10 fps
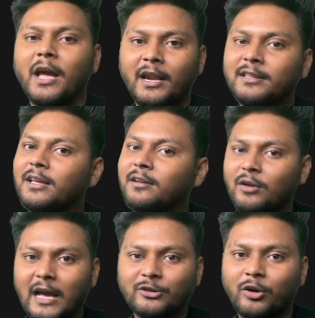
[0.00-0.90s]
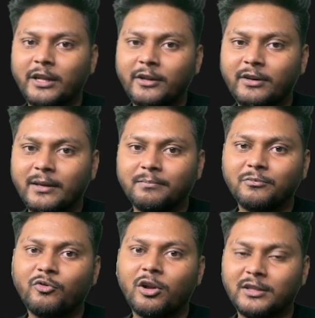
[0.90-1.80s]
anything cash on delivery
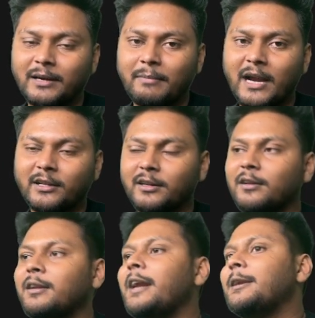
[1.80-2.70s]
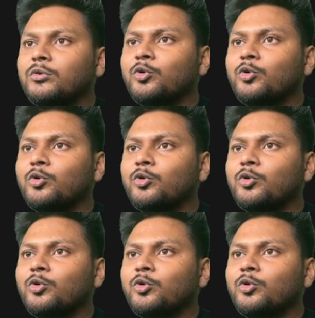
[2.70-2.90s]
for that matter, right?